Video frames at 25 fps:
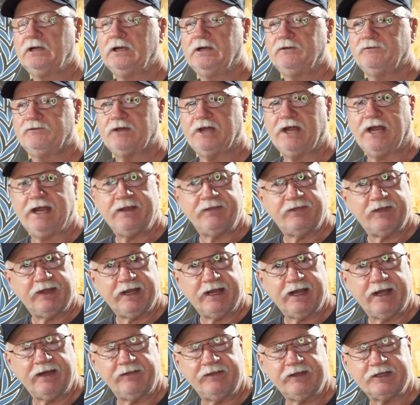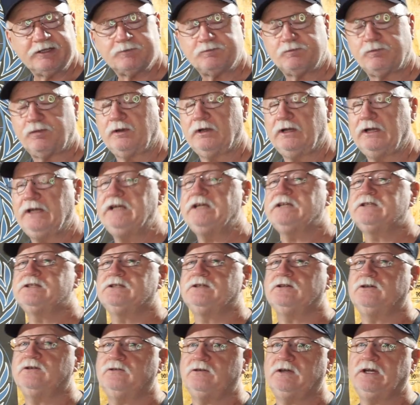if you got anything out of this, please
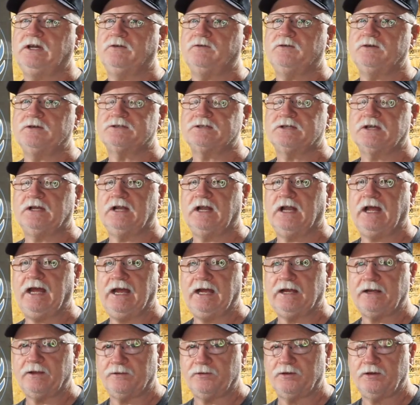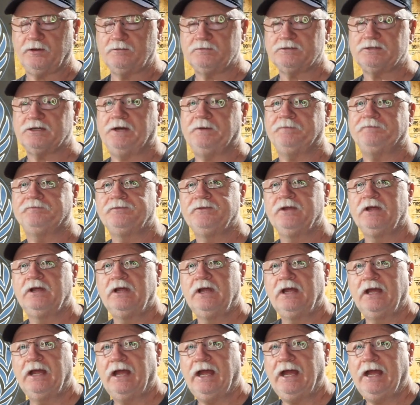do give us a like, a thumbs up,
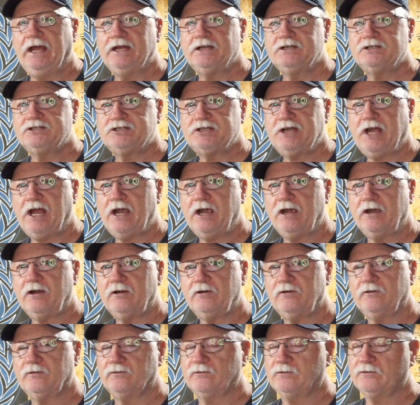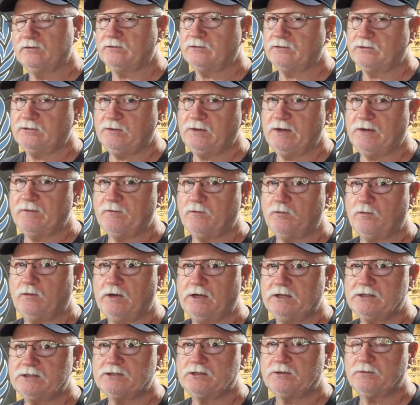and share to
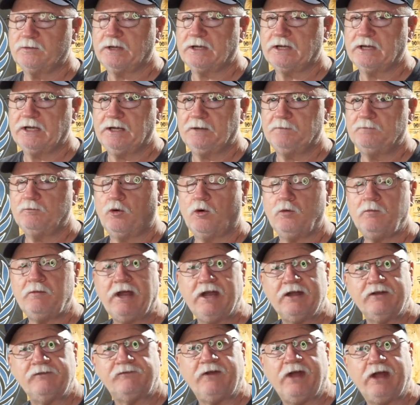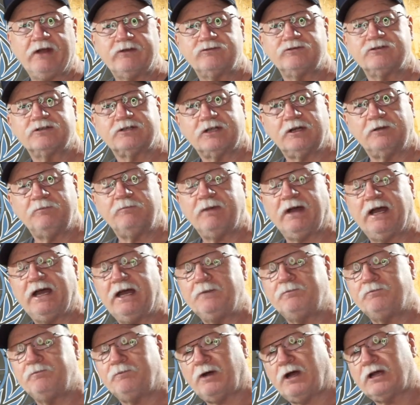everyone so we can get more manufacturers come by
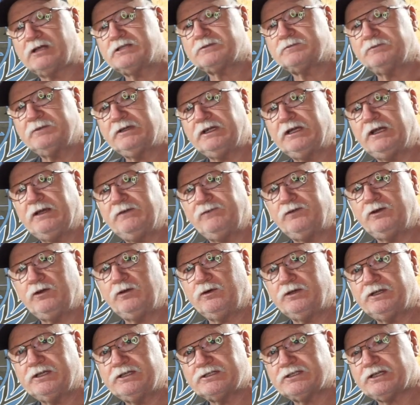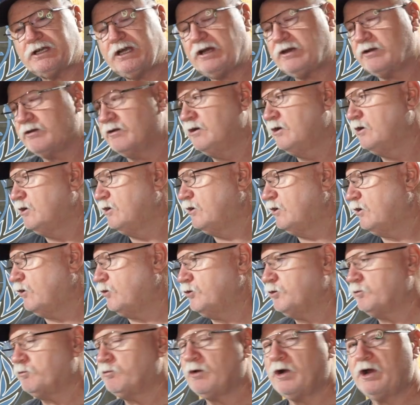and possibly give you a discount
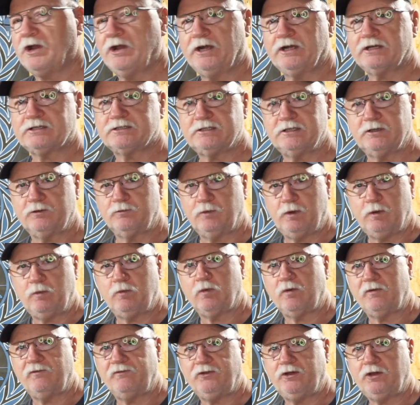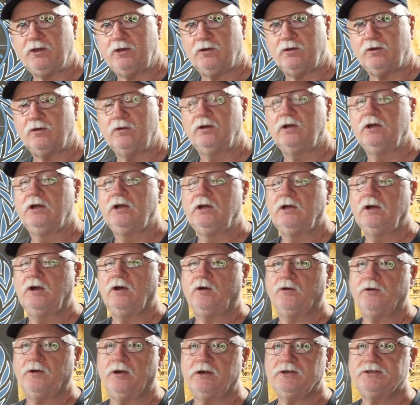on the products that we review
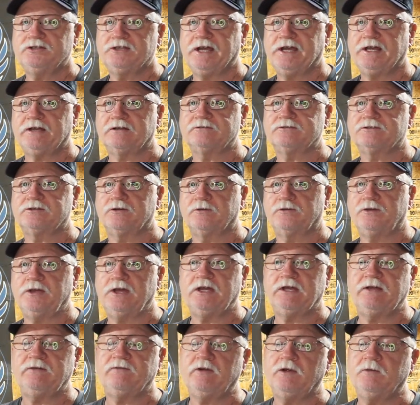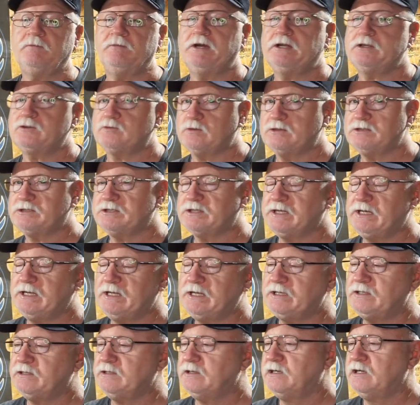on our channel. So thank you very much once
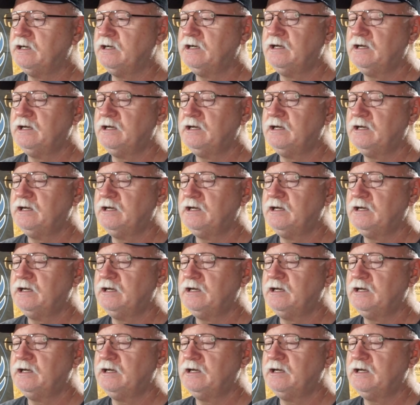again,